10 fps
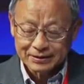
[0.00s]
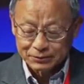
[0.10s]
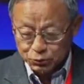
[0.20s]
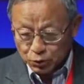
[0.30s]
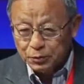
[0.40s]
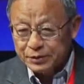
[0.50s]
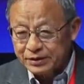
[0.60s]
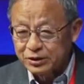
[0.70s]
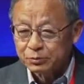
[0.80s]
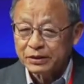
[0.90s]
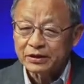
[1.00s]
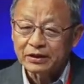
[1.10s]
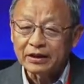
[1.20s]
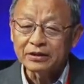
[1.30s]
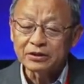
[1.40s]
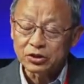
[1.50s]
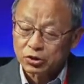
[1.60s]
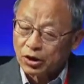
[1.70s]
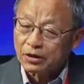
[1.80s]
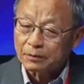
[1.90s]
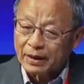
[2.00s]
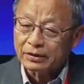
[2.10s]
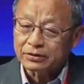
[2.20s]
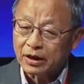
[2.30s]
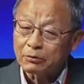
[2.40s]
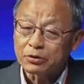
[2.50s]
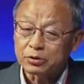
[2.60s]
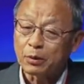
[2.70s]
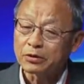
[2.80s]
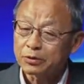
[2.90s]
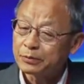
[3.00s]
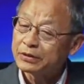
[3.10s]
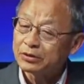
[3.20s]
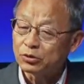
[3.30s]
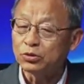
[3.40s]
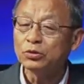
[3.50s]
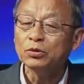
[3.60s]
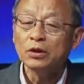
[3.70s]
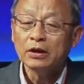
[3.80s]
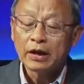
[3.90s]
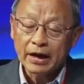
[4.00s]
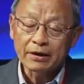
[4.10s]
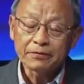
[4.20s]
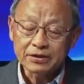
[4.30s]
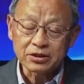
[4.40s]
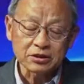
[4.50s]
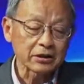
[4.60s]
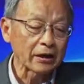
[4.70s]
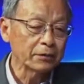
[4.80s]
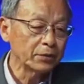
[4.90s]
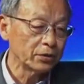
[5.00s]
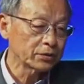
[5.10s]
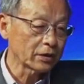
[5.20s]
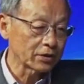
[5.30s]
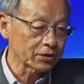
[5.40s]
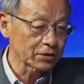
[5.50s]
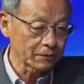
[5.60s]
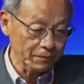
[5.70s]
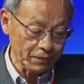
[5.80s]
uh, will be the speaker later. He talked about our responsibility to have a sustainable uh,